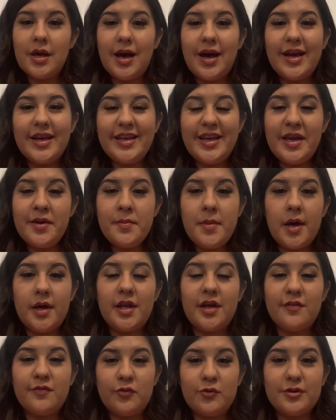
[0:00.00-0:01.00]
I came out
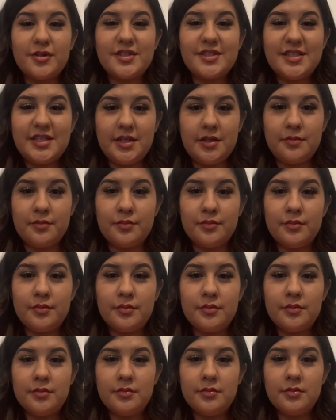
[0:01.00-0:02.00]
at 14.
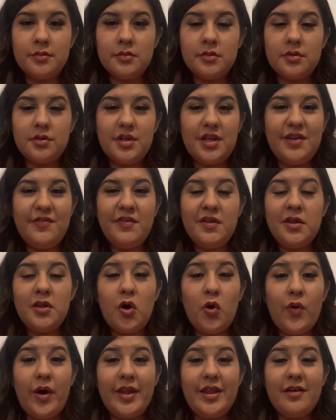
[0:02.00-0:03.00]
Even
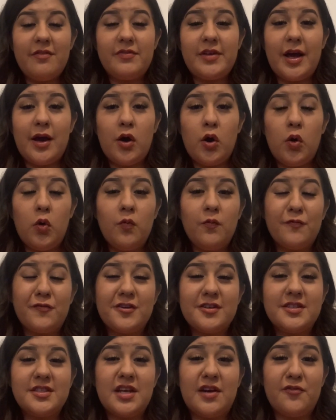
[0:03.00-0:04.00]
though I lived at home
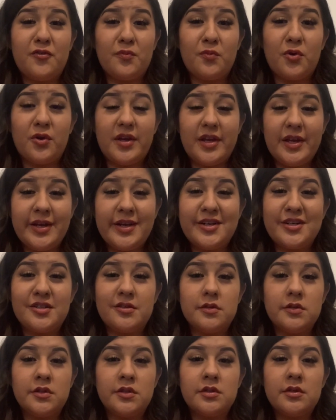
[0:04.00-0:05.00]
for several more
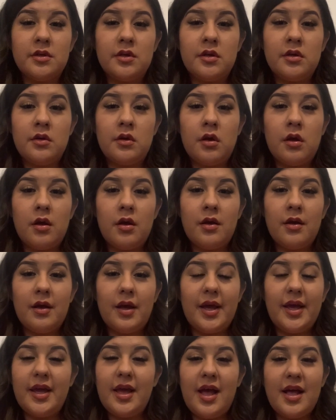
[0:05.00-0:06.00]
years,
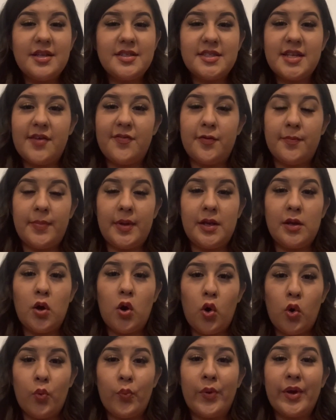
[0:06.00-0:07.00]
it has never been
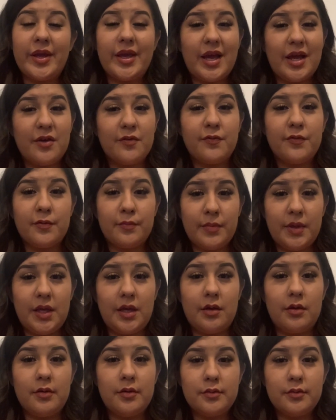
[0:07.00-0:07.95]
home again for me.